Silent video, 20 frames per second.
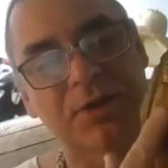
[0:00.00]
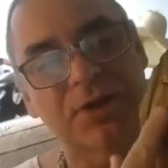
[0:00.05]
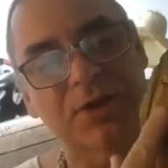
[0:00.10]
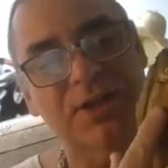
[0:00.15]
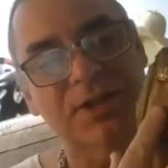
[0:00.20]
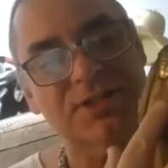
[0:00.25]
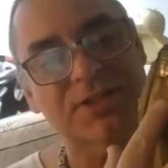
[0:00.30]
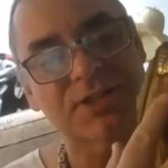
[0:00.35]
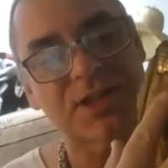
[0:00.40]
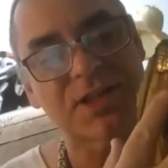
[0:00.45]

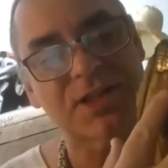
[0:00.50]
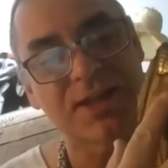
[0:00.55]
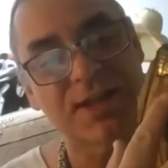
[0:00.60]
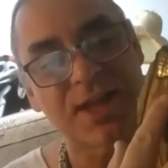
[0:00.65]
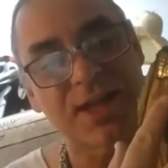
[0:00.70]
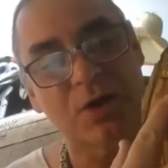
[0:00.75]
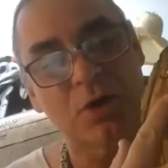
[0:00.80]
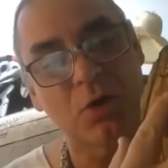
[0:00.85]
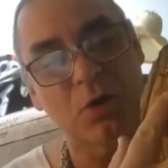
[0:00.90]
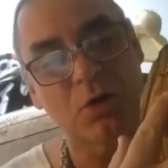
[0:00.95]
inside
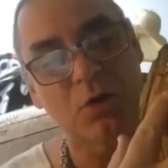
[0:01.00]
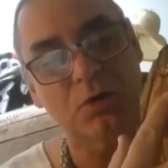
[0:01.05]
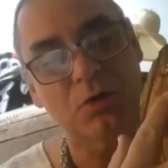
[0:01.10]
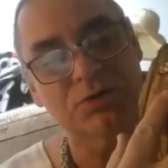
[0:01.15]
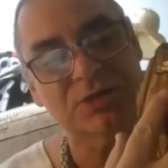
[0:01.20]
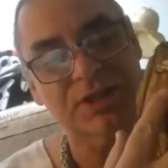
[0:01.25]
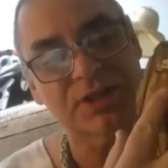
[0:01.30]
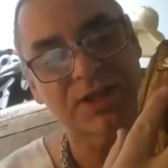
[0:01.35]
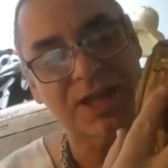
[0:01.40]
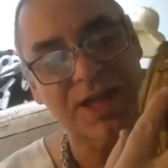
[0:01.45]
that hole
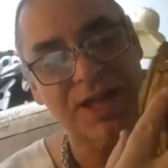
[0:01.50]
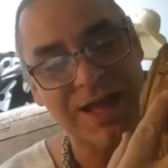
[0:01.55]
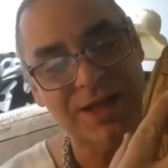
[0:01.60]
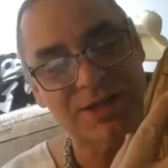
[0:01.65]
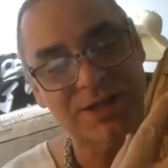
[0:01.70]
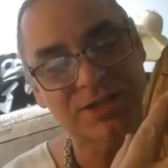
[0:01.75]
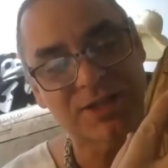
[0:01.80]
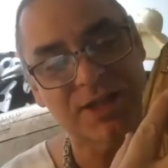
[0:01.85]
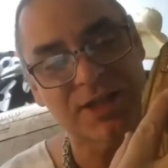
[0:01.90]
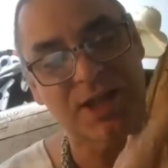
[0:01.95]
to
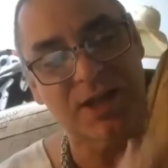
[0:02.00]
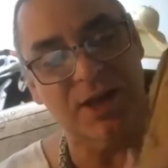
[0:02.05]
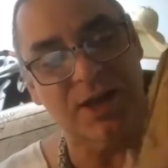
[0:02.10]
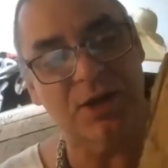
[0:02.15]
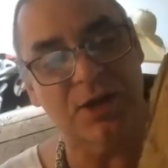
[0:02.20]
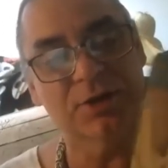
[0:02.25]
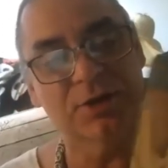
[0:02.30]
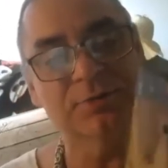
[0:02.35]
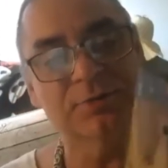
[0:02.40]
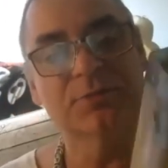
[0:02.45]
catch the
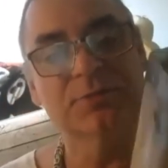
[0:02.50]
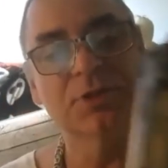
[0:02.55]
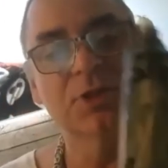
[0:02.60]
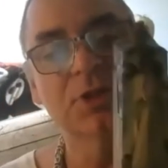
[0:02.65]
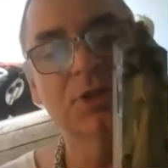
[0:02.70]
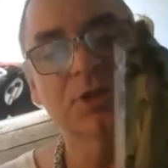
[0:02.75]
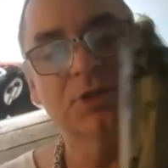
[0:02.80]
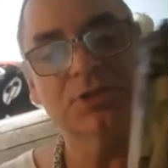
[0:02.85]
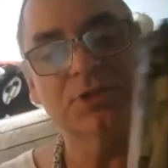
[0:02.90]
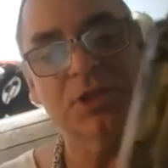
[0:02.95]
air,
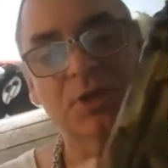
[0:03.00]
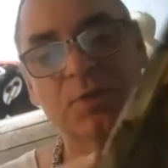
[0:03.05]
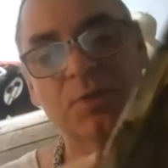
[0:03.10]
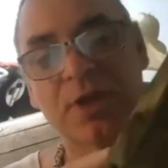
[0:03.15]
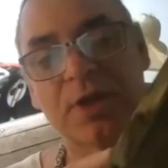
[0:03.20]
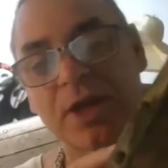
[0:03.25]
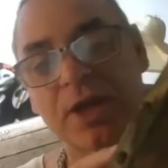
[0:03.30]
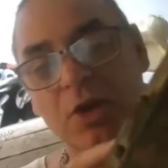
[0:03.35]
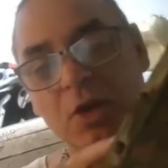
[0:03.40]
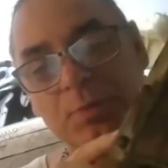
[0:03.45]
so that when
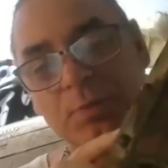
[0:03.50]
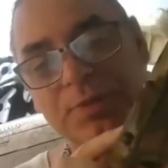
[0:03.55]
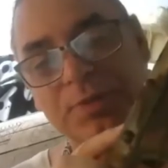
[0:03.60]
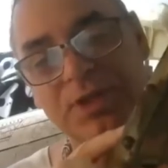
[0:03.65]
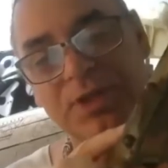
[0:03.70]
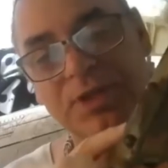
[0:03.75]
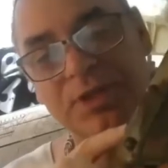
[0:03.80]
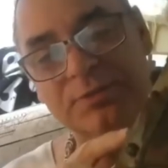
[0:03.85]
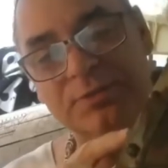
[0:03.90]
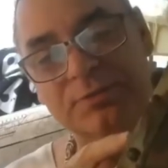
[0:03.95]
I opened
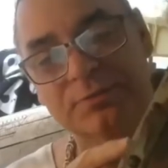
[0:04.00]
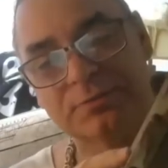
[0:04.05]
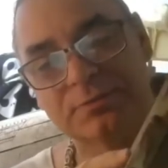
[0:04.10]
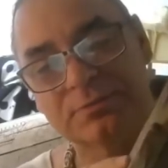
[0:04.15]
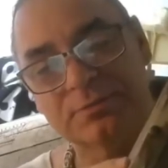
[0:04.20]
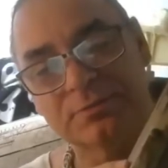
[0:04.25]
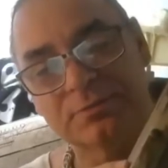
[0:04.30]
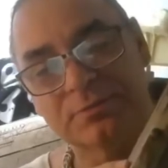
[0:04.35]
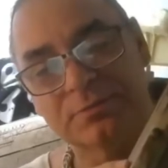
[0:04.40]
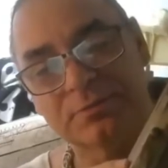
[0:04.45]
it,
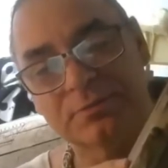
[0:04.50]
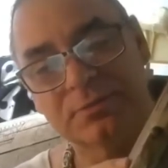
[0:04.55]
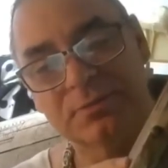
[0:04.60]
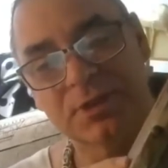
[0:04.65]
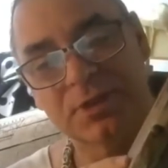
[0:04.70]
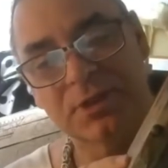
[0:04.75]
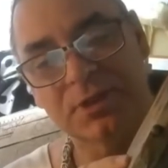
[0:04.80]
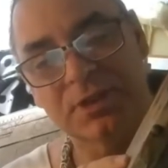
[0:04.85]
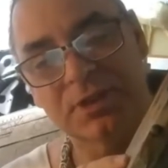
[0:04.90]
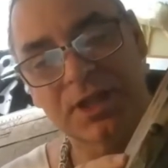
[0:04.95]

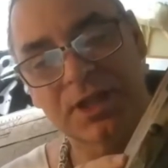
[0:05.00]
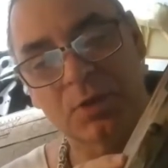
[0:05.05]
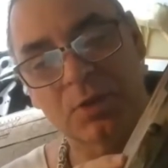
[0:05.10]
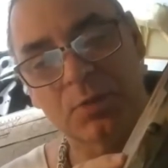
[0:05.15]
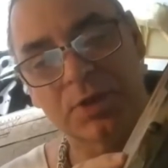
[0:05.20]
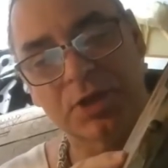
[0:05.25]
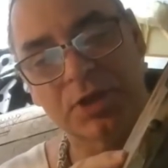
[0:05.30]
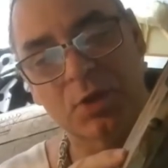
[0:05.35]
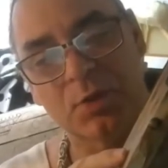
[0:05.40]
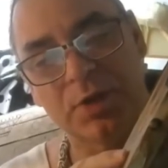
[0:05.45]
the air
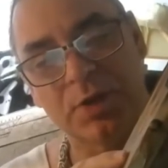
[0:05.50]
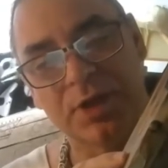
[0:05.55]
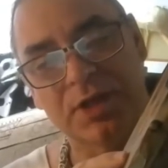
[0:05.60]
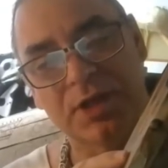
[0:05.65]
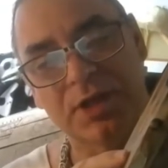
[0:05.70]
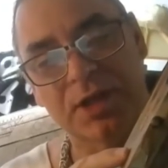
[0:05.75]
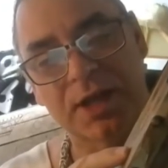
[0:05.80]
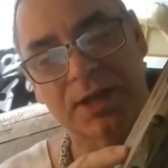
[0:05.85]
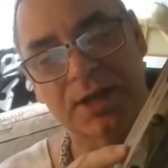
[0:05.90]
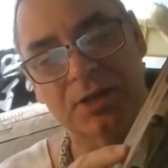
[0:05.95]
would go in,
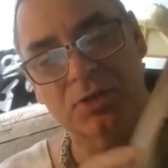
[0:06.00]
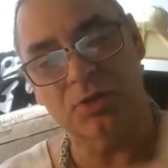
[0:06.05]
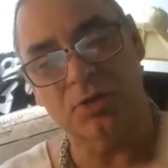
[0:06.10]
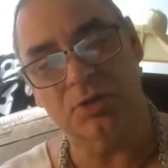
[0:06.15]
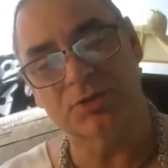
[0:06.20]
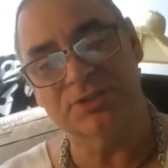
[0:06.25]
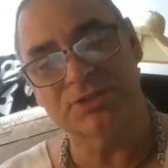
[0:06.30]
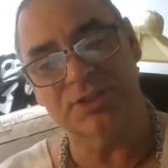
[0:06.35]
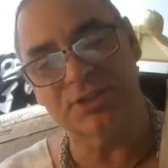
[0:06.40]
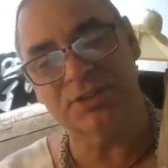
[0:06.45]
and I
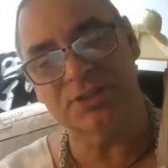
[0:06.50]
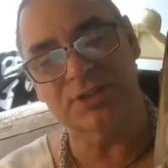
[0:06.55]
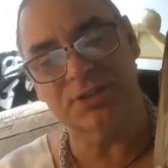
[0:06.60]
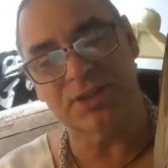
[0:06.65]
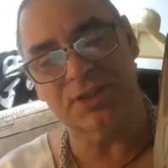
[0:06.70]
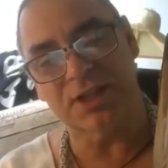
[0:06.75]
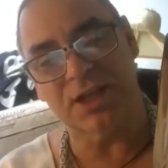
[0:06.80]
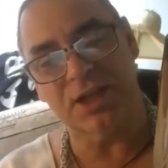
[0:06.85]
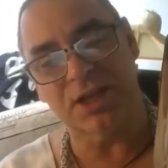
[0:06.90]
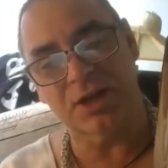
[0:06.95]
closed it,
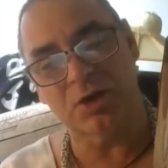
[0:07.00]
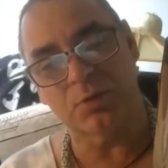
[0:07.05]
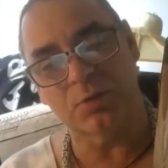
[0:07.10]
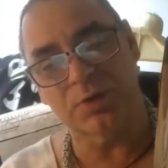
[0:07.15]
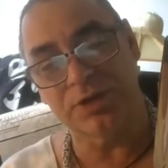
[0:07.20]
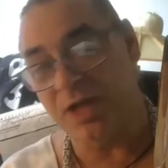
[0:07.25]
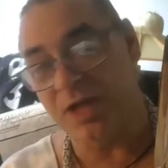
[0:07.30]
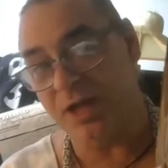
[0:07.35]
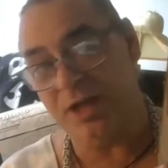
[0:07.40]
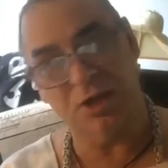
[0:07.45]
the air would
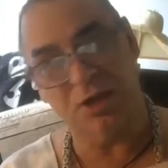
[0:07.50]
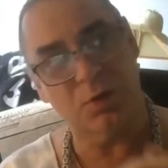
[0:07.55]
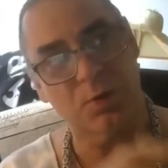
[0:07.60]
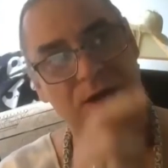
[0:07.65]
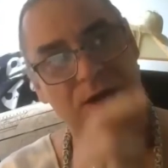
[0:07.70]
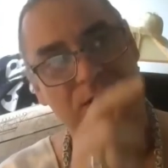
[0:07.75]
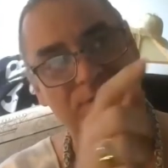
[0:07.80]
not go out